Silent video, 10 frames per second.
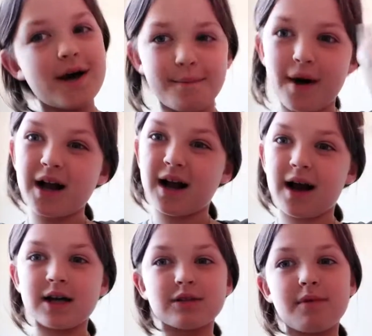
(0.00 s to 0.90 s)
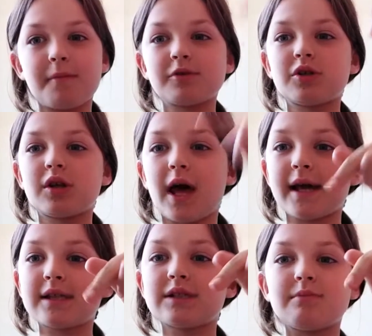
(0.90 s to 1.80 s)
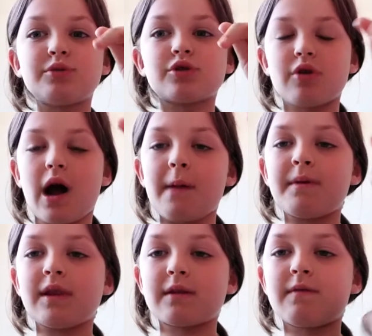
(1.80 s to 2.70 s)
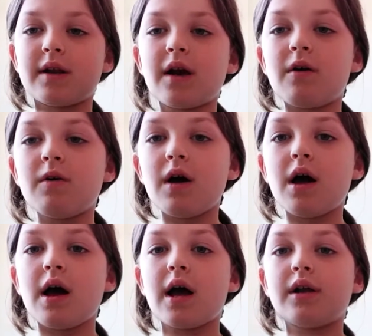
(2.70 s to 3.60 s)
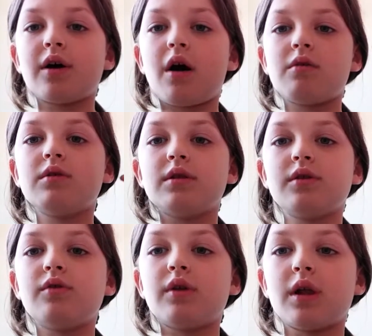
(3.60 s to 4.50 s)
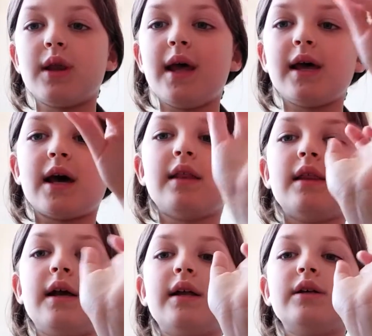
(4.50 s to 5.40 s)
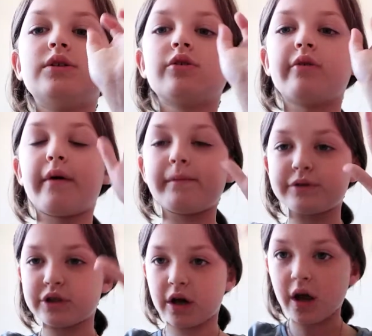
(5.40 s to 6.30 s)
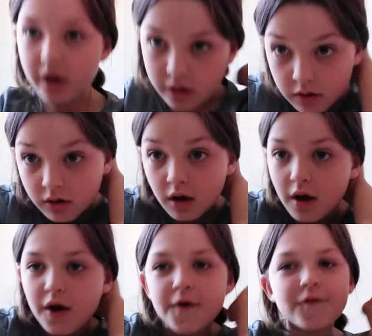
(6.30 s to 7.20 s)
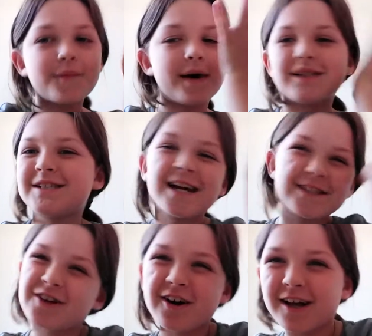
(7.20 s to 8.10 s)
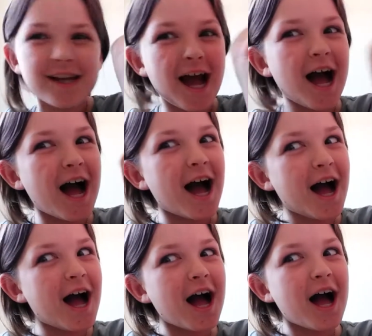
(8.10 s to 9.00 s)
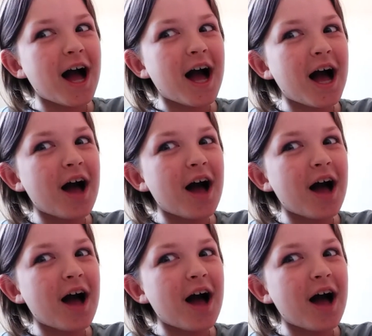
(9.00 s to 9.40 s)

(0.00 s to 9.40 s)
Bye guys, remember to like and subscribe in this video, and I'll do the link in the description for my TikTok account.